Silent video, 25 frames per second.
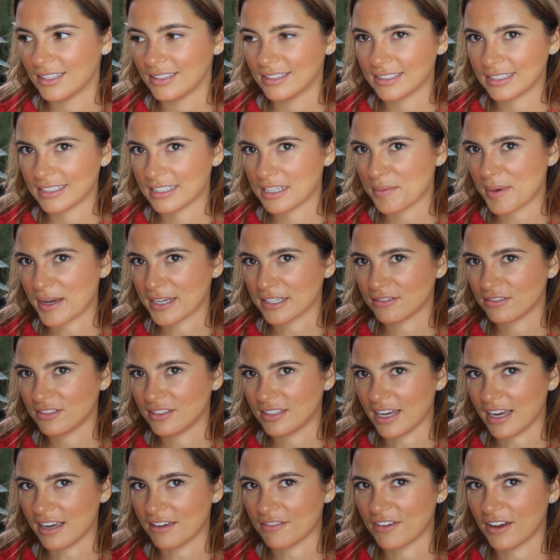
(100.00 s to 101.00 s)
This is the best
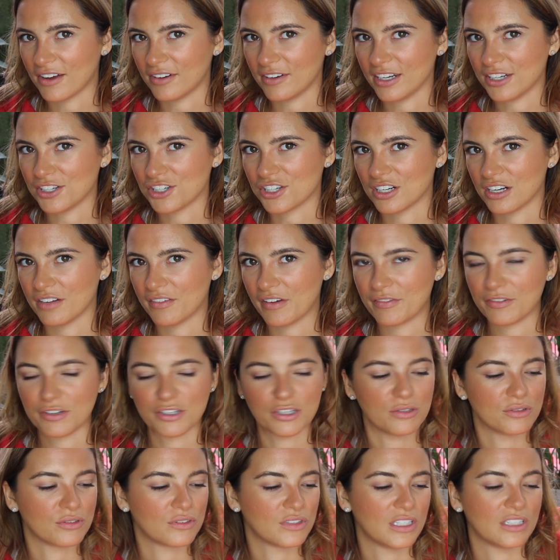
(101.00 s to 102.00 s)
day foundation I've ever
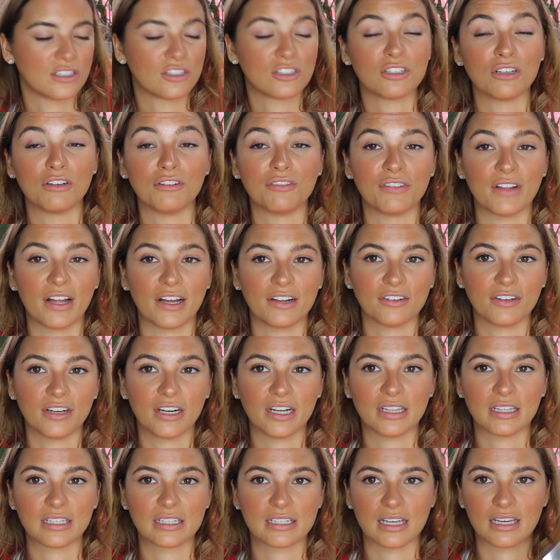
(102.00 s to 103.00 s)
used. It's so flattering
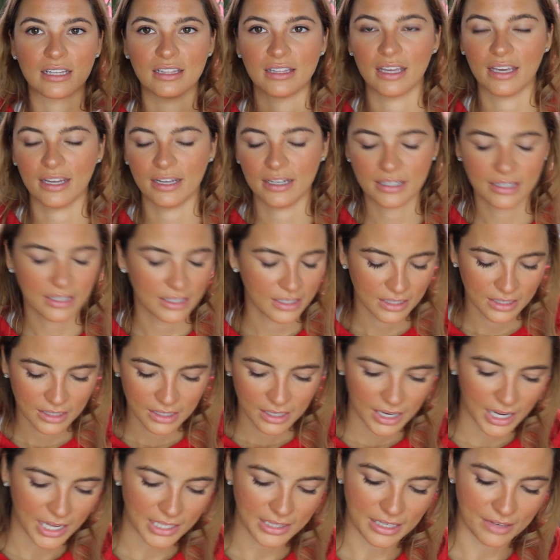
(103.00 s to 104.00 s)
in the sunlight.
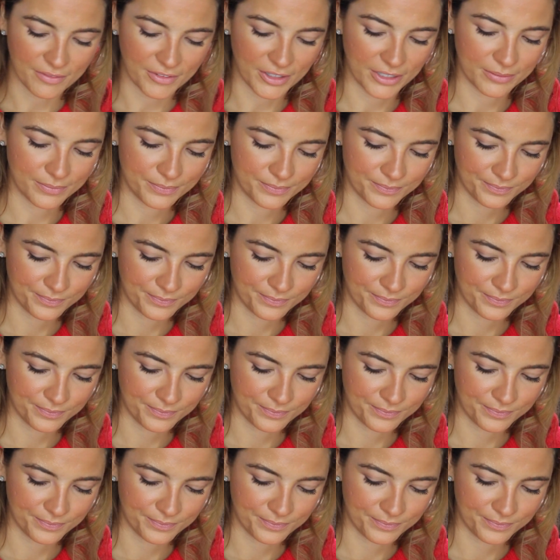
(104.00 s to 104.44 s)
I love it.